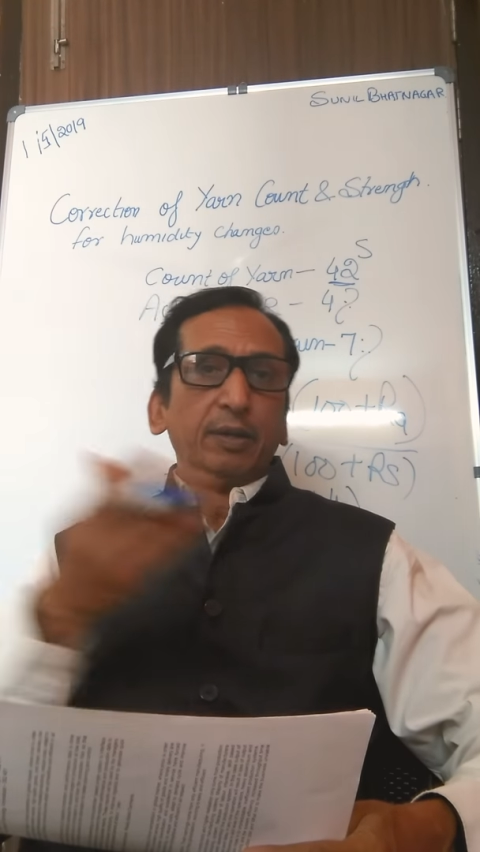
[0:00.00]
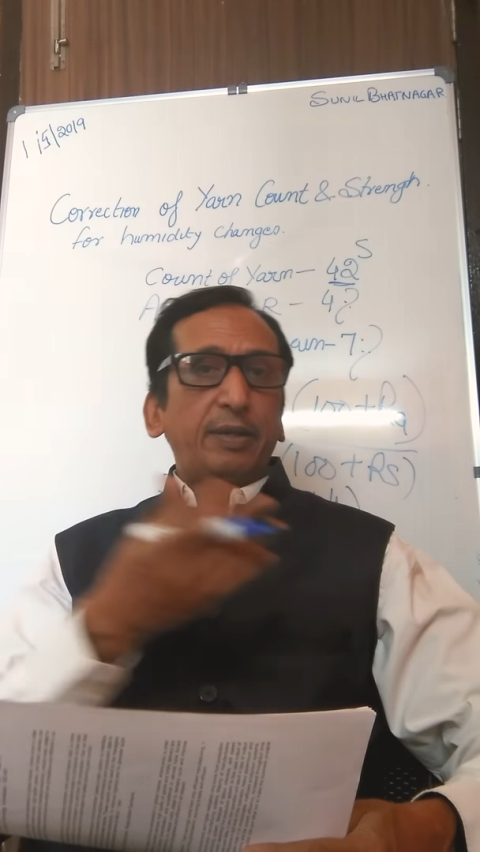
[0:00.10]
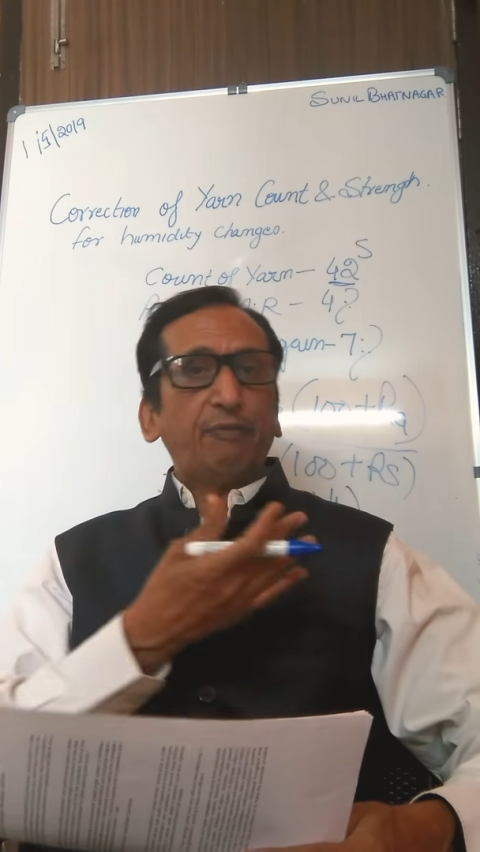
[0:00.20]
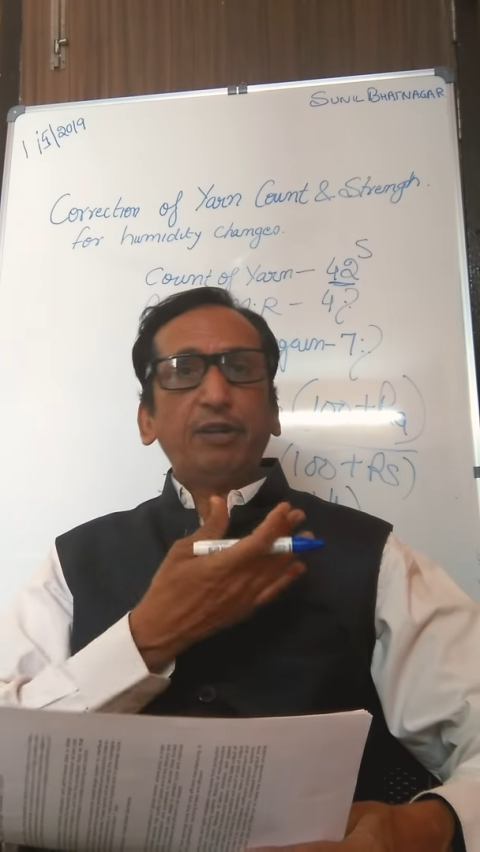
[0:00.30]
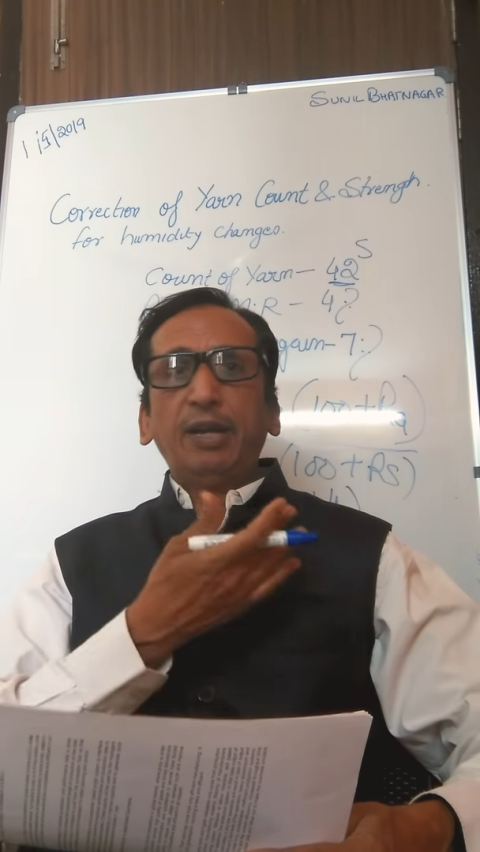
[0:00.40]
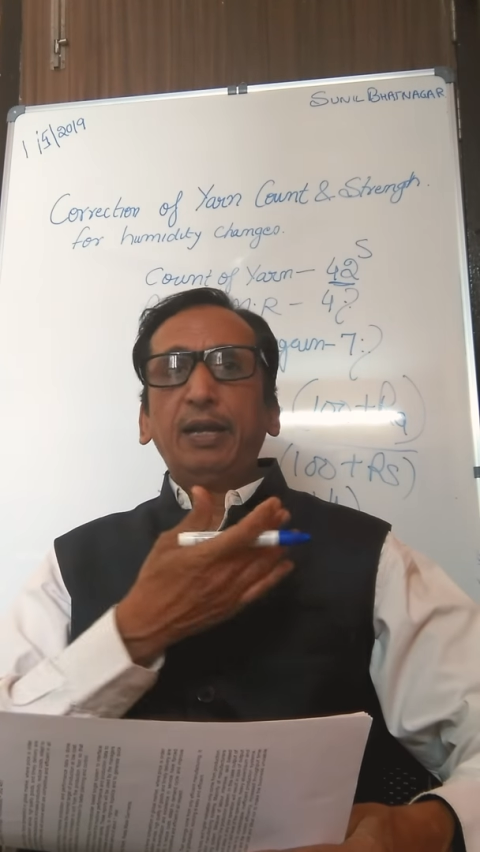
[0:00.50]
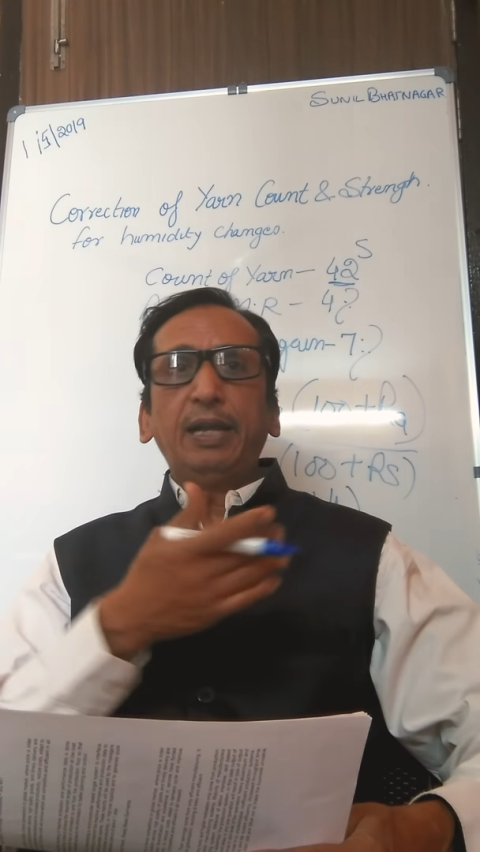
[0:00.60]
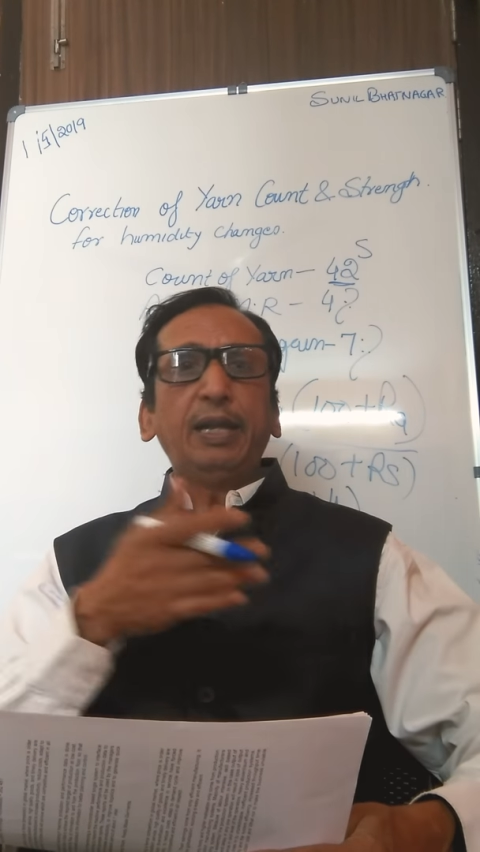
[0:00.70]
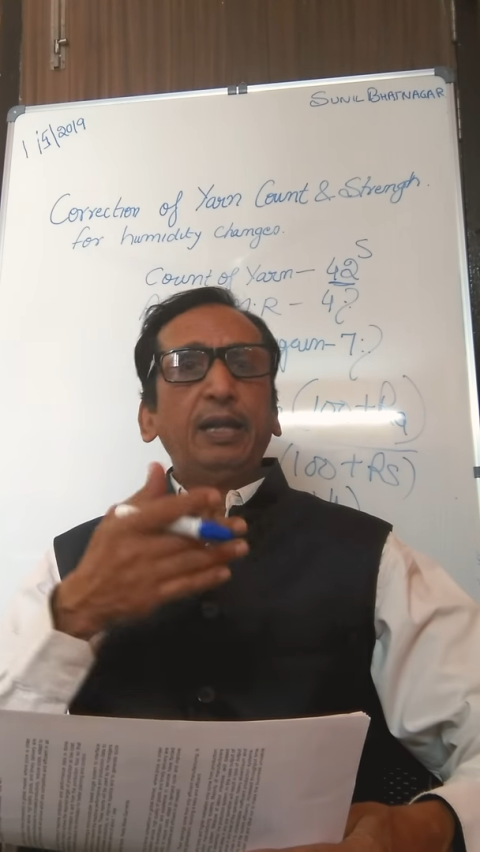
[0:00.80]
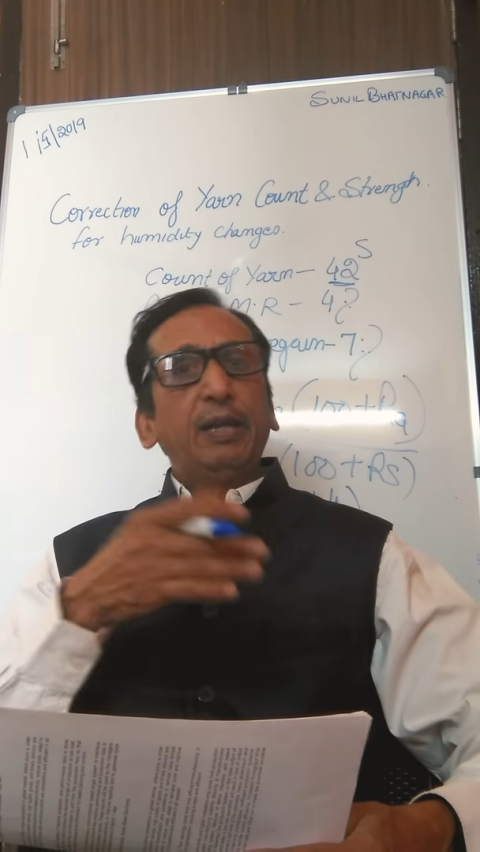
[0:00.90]

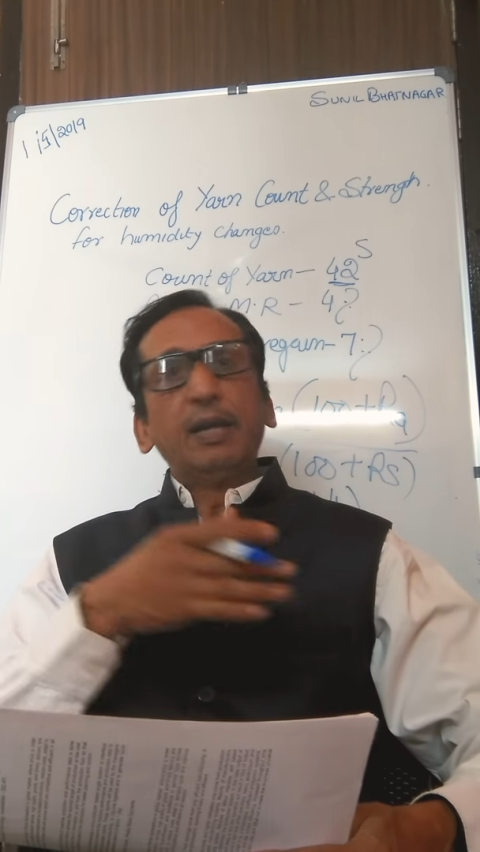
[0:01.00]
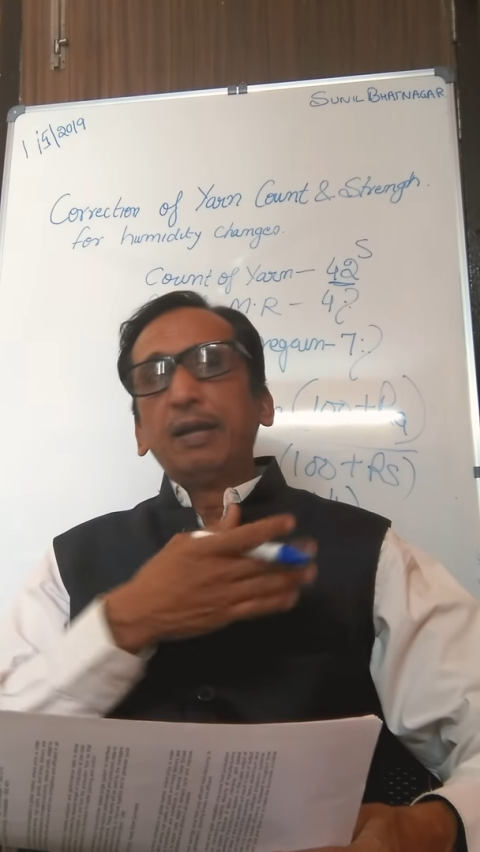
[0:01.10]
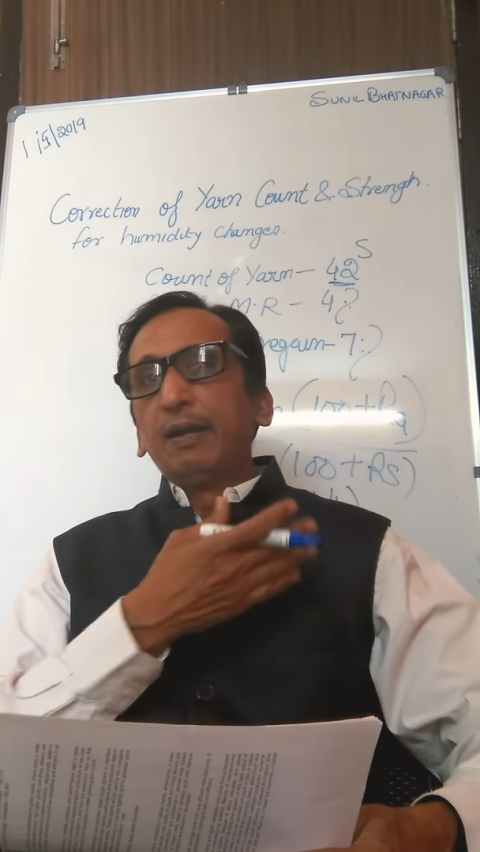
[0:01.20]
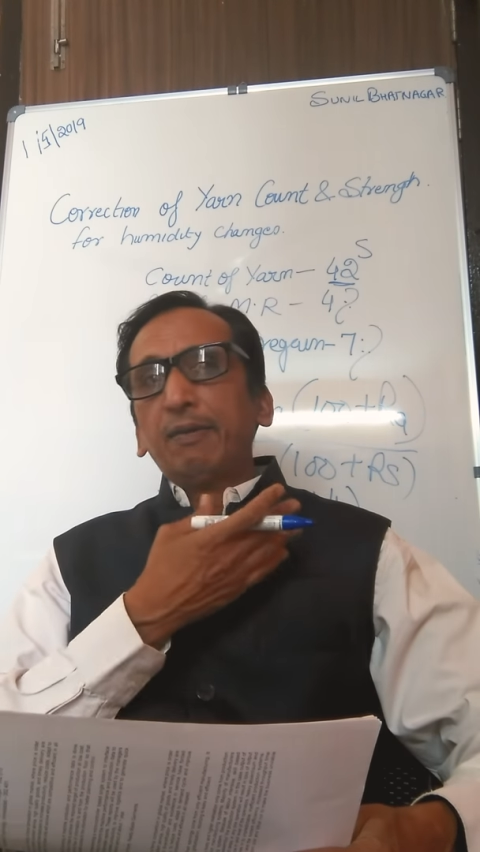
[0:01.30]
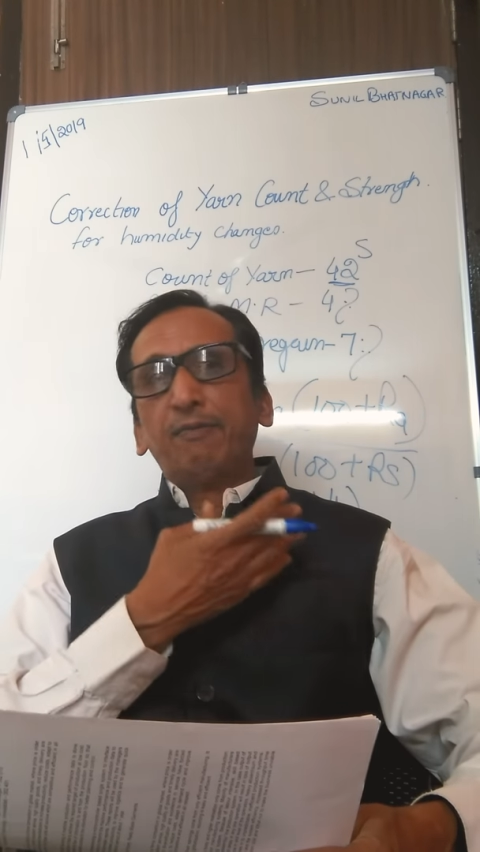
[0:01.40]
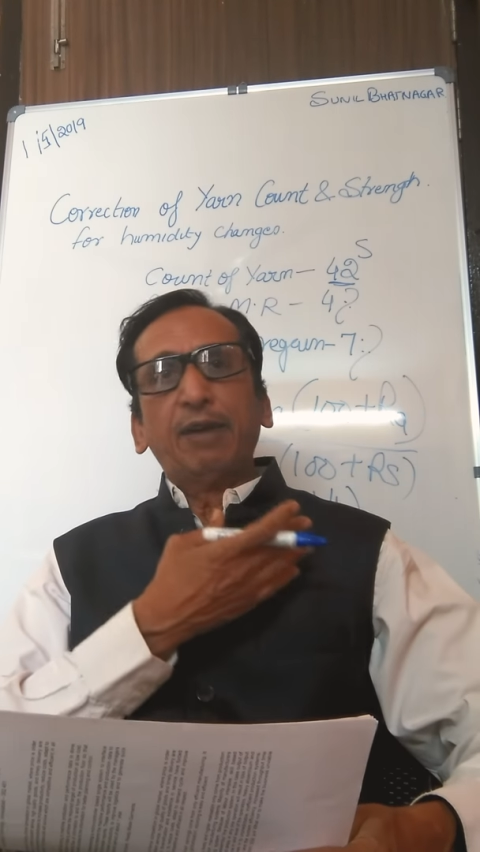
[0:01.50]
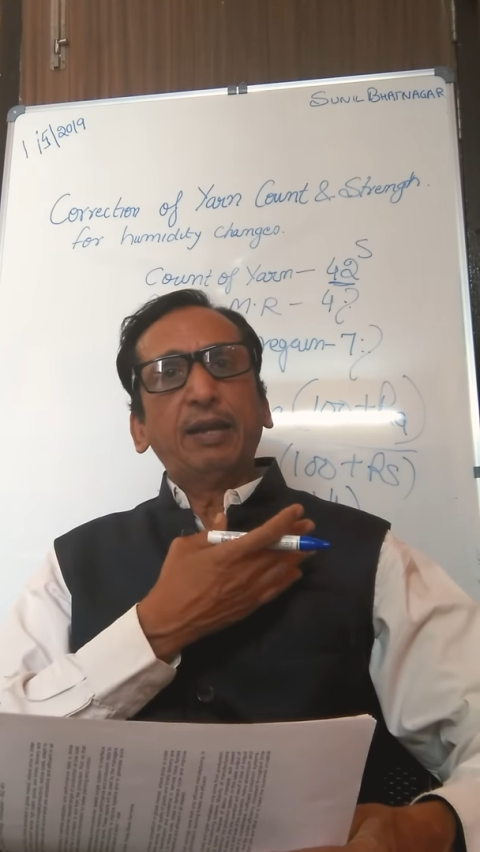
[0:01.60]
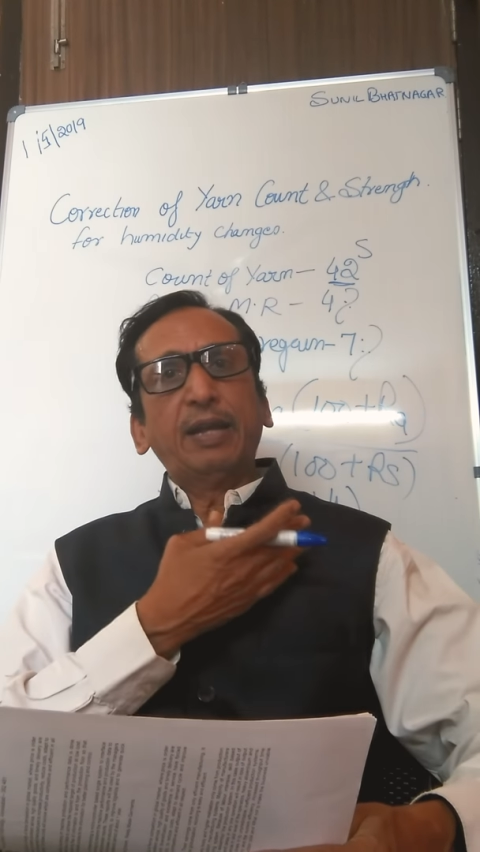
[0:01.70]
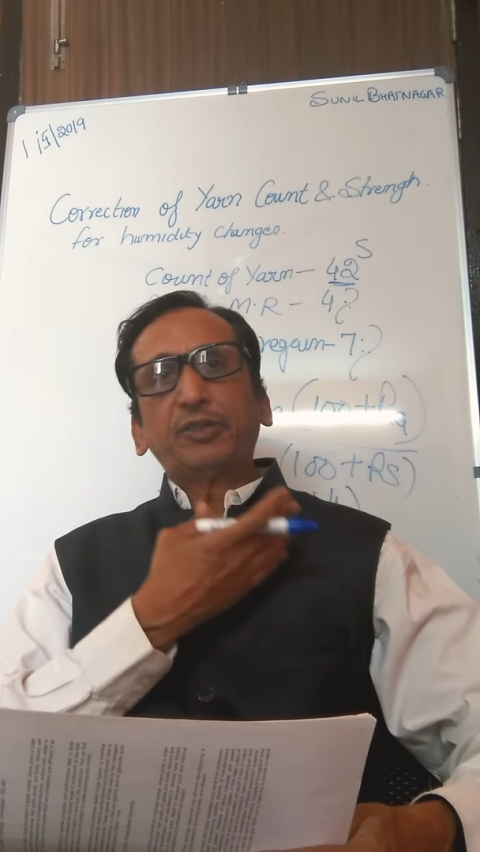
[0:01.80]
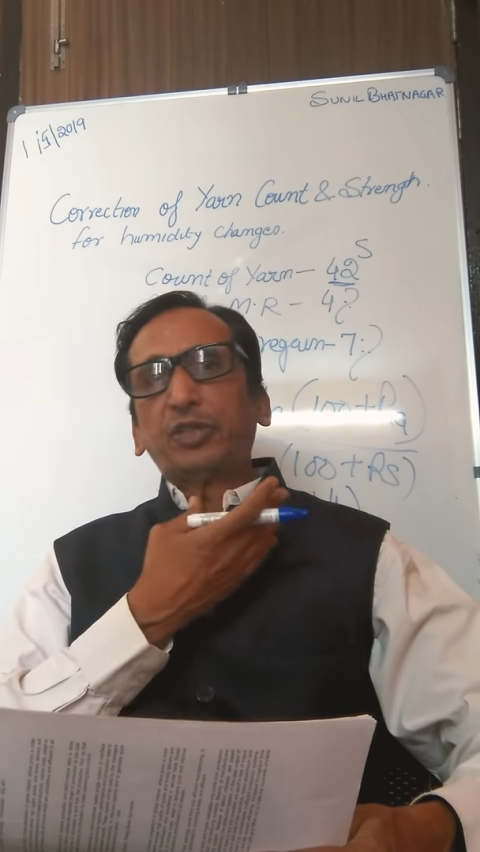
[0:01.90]
Definitely, when I